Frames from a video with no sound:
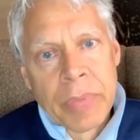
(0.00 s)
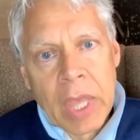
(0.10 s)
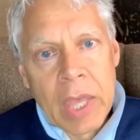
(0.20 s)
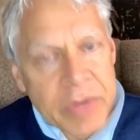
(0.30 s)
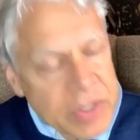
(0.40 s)

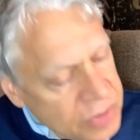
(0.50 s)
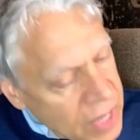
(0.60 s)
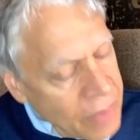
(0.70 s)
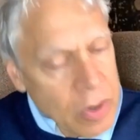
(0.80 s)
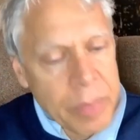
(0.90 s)
if it's
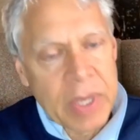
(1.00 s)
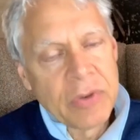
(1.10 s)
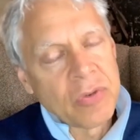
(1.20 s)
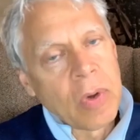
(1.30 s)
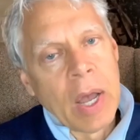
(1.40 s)
never
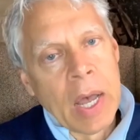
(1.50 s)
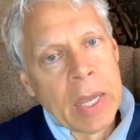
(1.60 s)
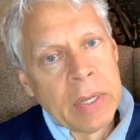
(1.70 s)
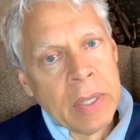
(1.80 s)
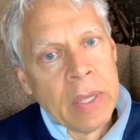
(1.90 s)
been
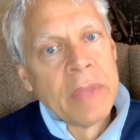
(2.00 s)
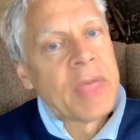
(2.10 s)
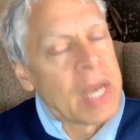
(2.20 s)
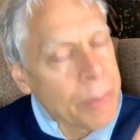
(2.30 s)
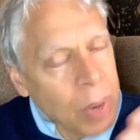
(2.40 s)
tried,
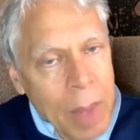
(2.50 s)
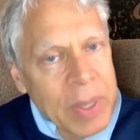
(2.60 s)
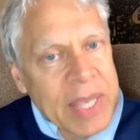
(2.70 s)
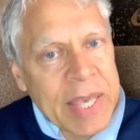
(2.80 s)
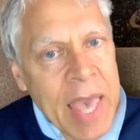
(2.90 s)
then it
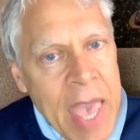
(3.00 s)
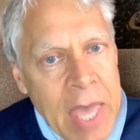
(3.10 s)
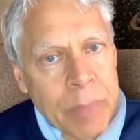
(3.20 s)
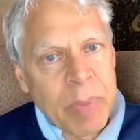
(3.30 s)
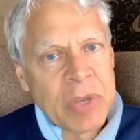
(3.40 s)
probably
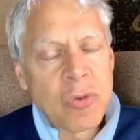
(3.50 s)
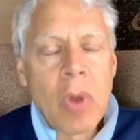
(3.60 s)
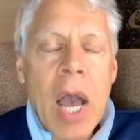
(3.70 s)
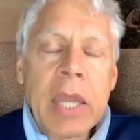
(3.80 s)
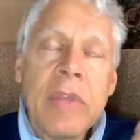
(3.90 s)
can't be
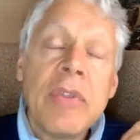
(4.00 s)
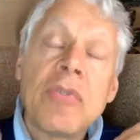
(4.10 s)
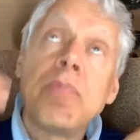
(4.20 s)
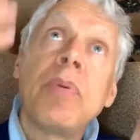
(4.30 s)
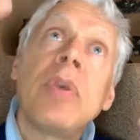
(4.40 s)
tried in
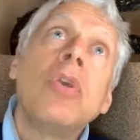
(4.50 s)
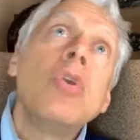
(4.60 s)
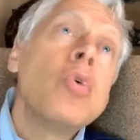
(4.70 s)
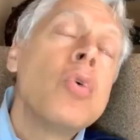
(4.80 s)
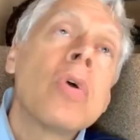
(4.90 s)
this
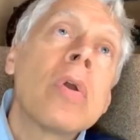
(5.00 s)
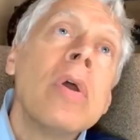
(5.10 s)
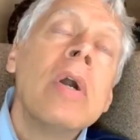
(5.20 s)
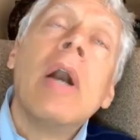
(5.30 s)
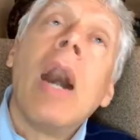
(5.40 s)
pure,